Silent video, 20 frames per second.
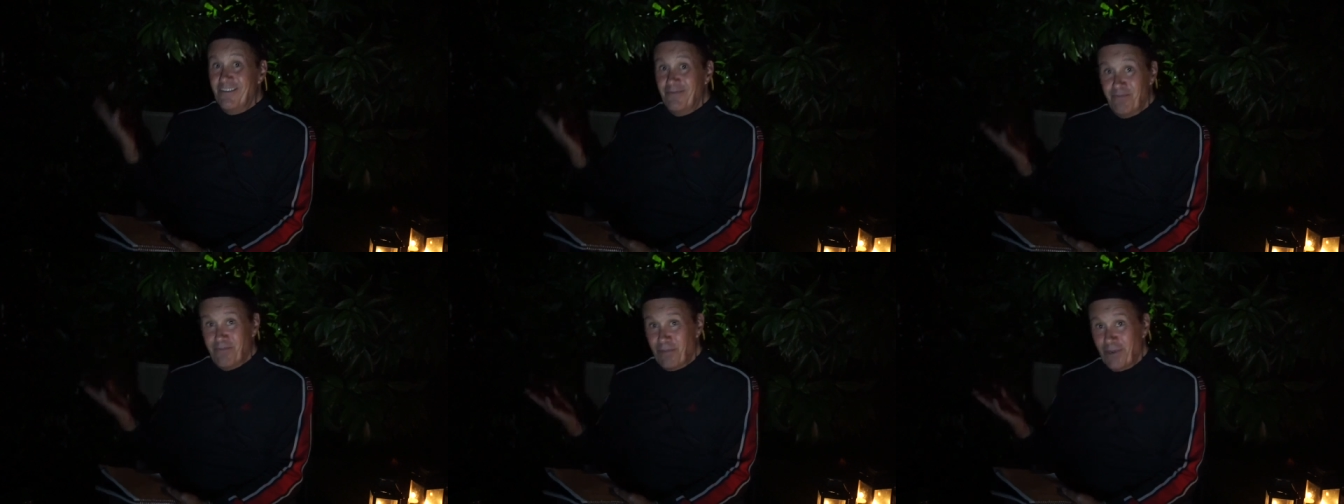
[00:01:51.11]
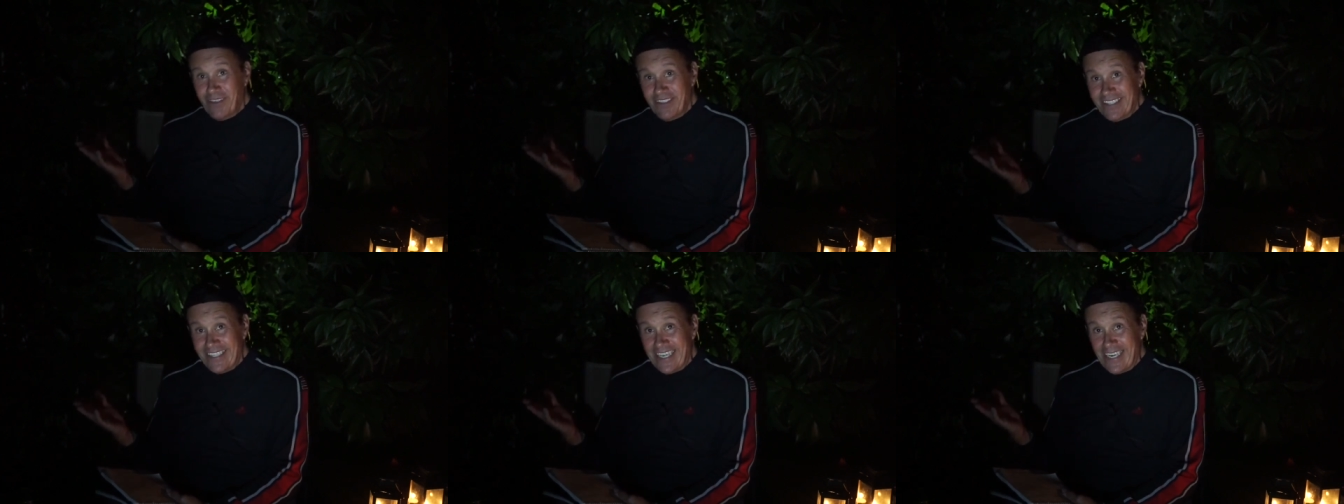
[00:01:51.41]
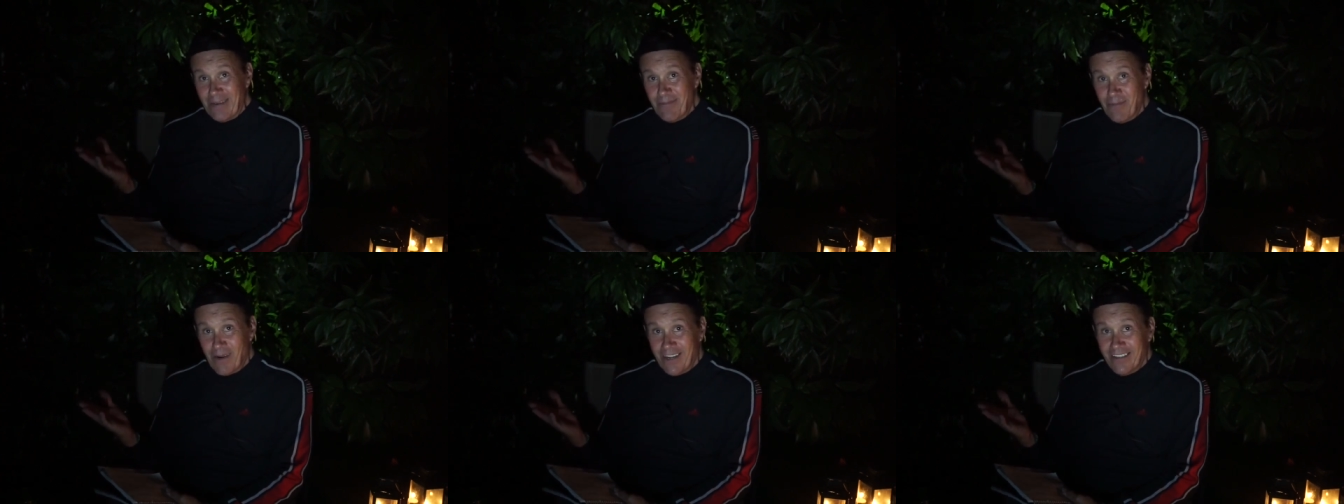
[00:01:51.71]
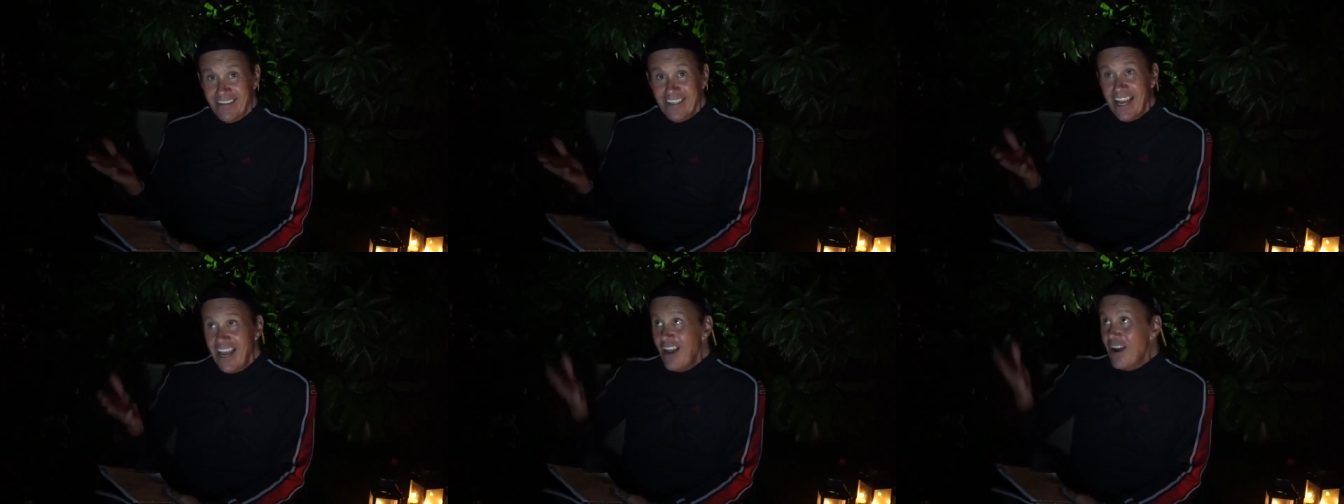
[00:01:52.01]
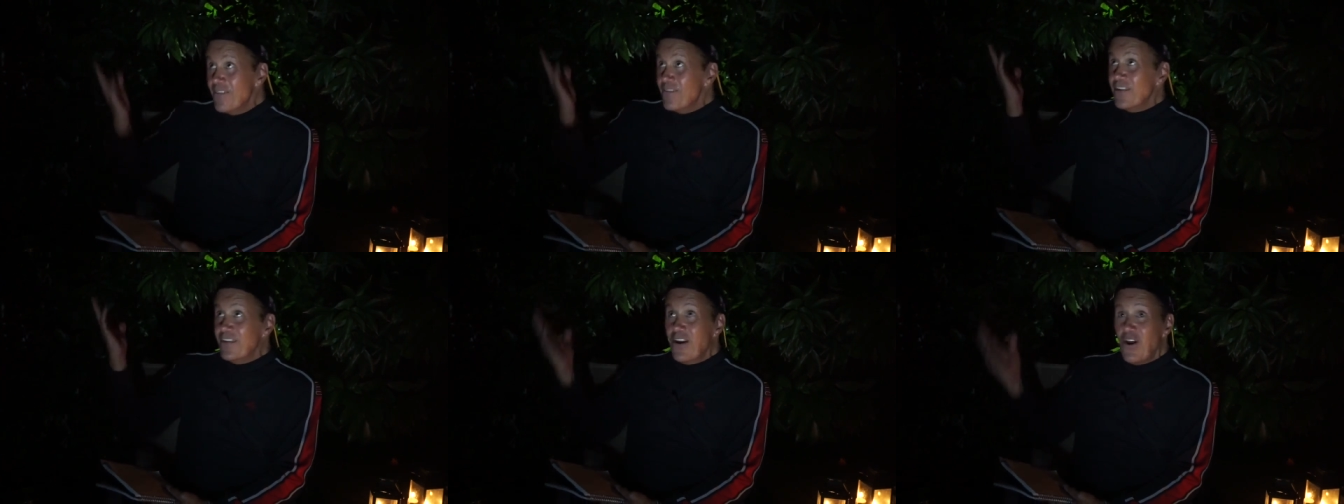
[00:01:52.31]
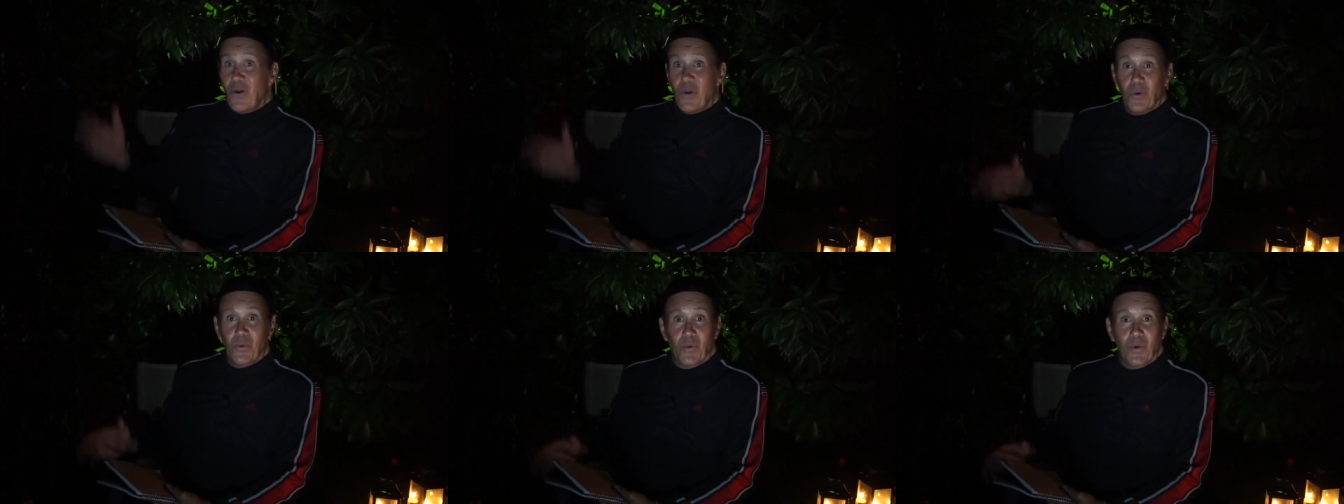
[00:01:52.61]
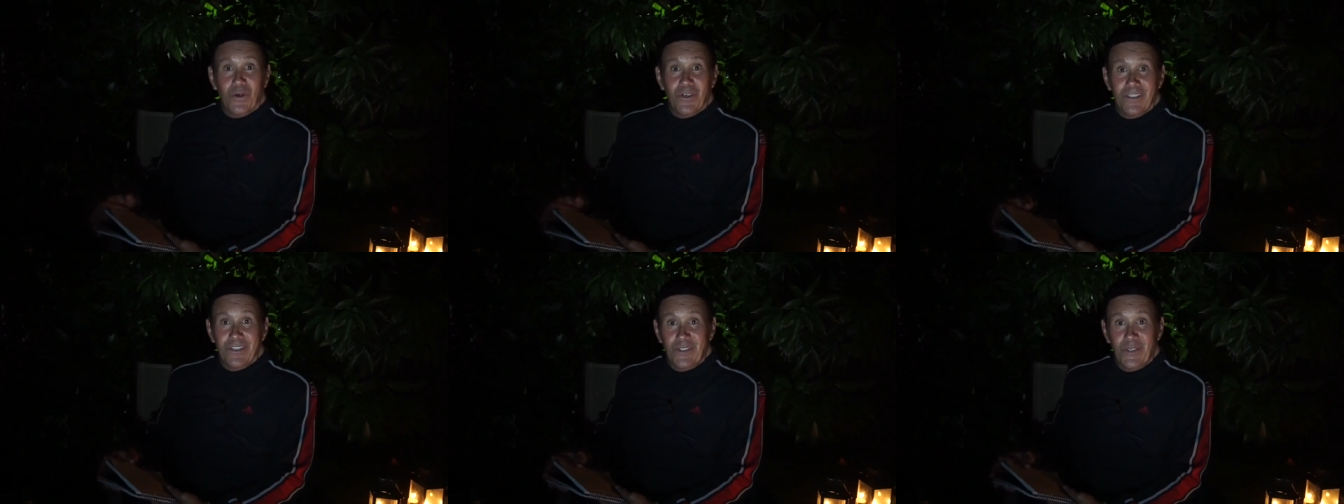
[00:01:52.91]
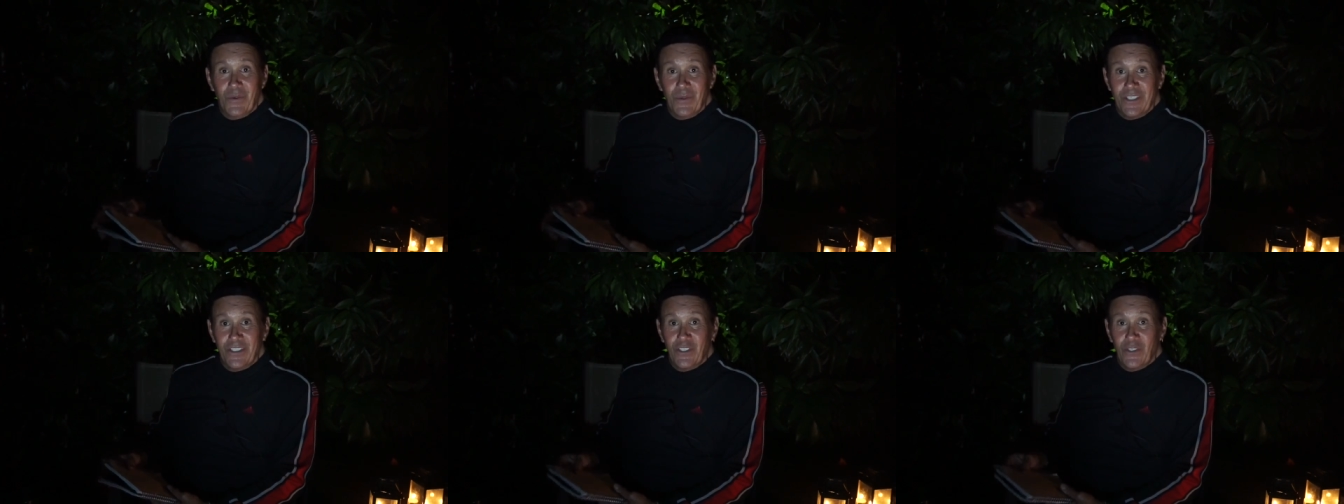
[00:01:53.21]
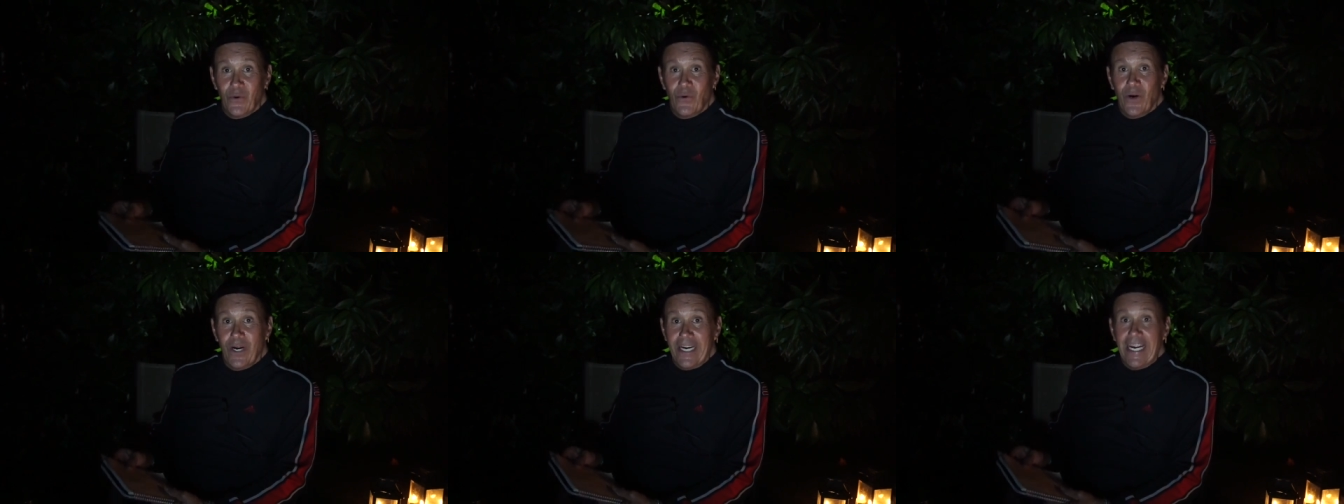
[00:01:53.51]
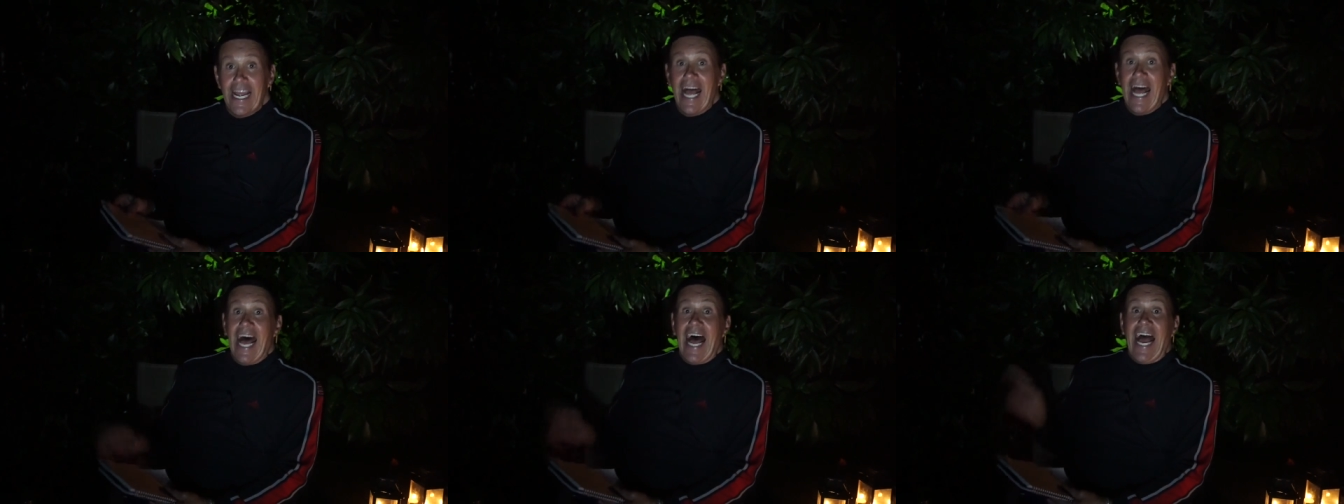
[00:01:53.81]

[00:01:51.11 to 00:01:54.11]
of birthday month for the whole world to enjoy.